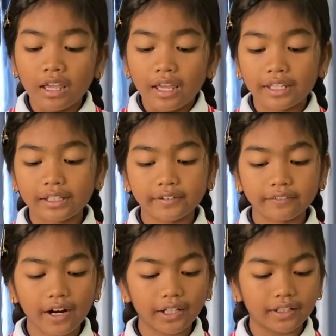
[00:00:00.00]
He
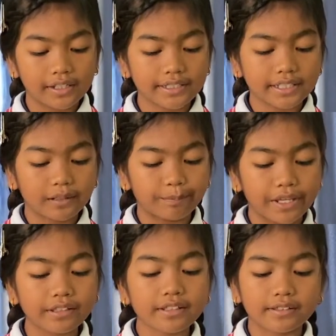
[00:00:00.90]
cried a little
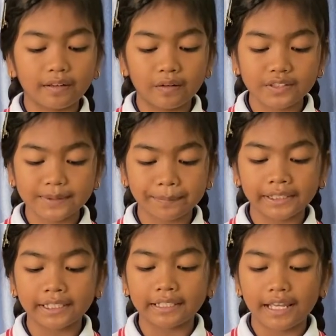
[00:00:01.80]
bit, so
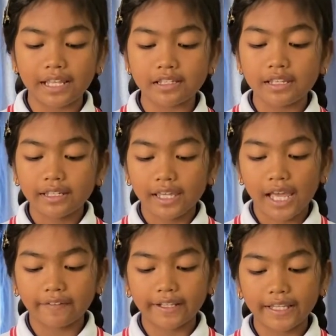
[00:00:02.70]
Speedy Lake
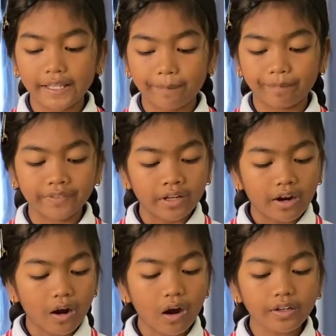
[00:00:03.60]
carried him.
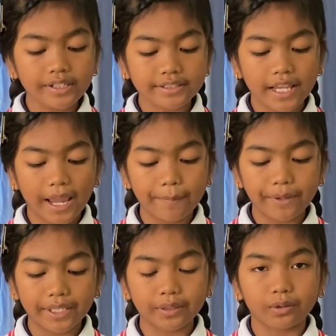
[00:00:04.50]
All the time
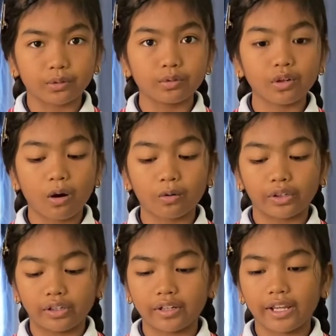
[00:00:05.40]
it grew
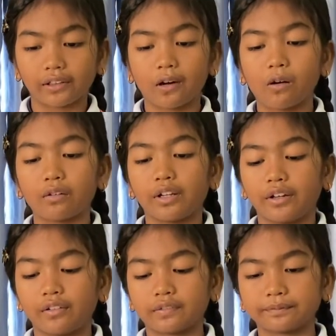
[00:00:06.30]
colder and colder.